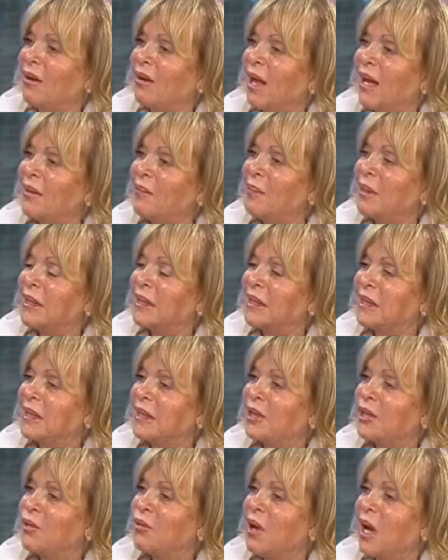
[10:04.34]
airline
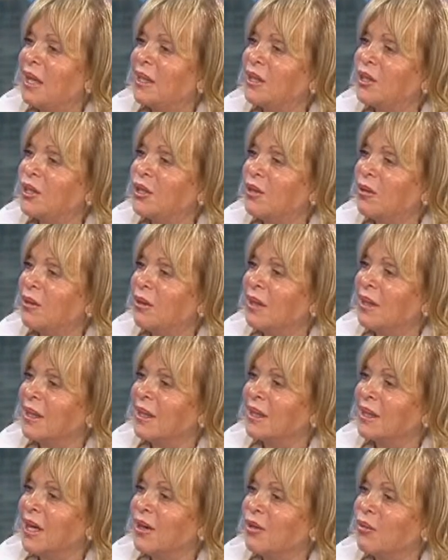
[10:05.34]
business do you guys do in
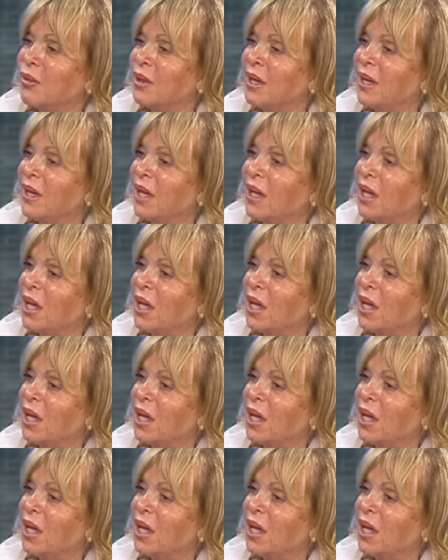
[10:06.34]
this country?